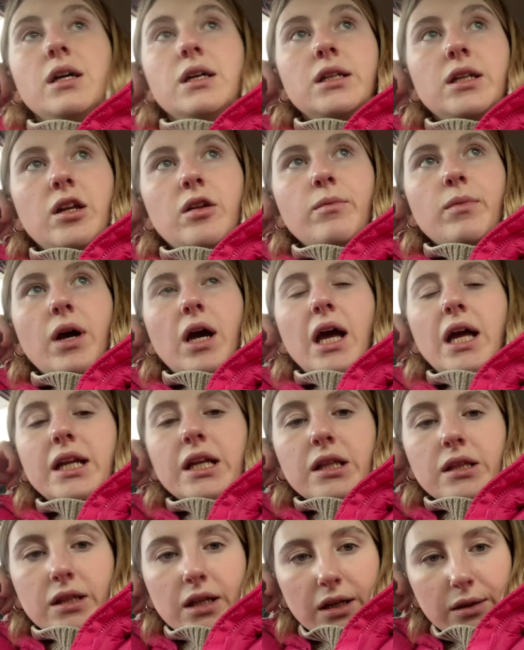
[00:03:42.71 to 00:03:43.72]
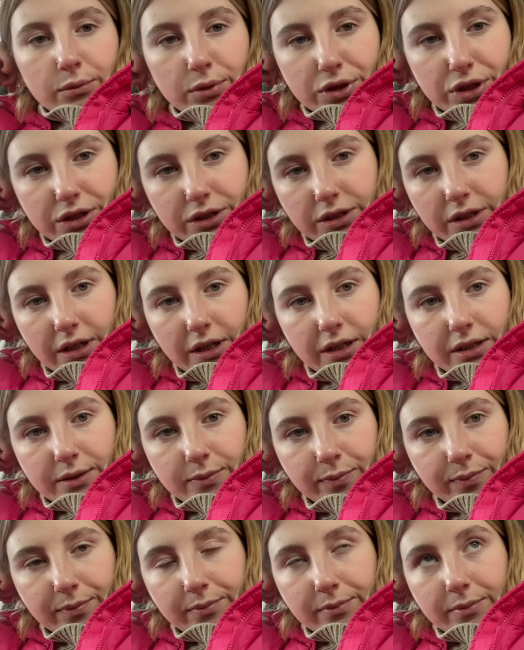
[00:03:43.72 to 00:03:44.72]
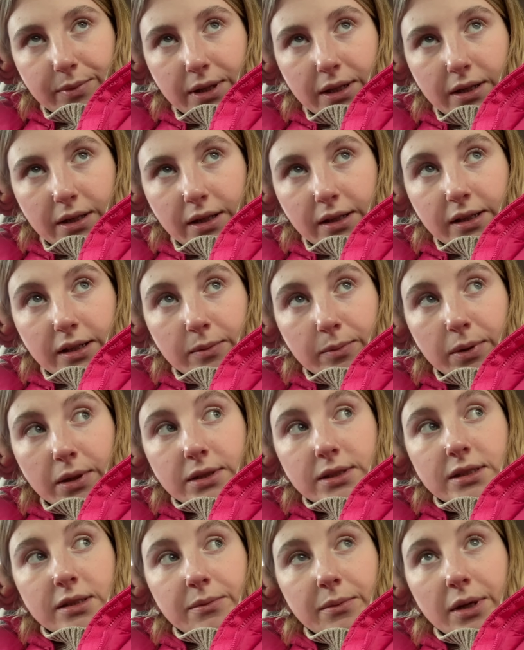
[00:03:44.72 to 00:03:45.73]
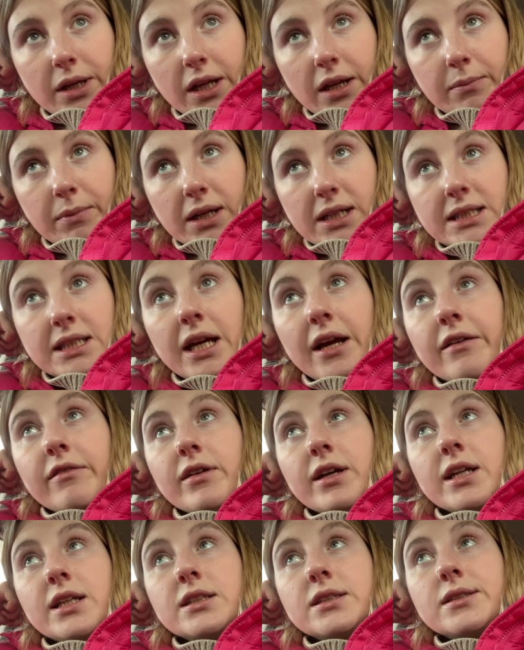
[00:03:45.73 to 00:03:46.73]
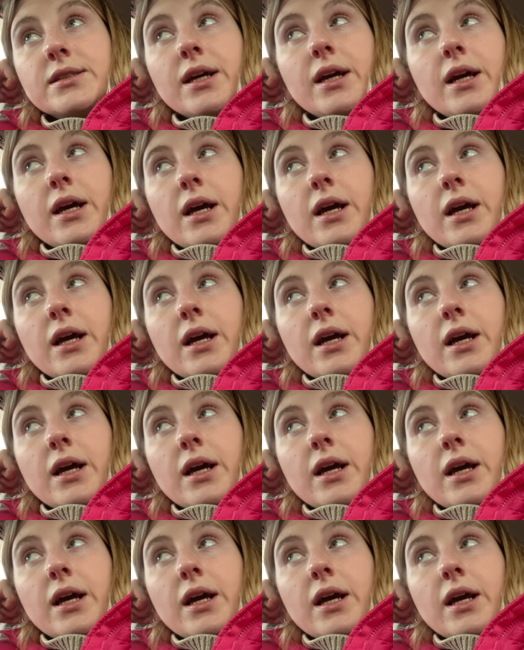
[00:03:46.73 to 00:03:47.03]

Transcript: Didn't buy anything, which is good. I'm gonna put some money in my savings.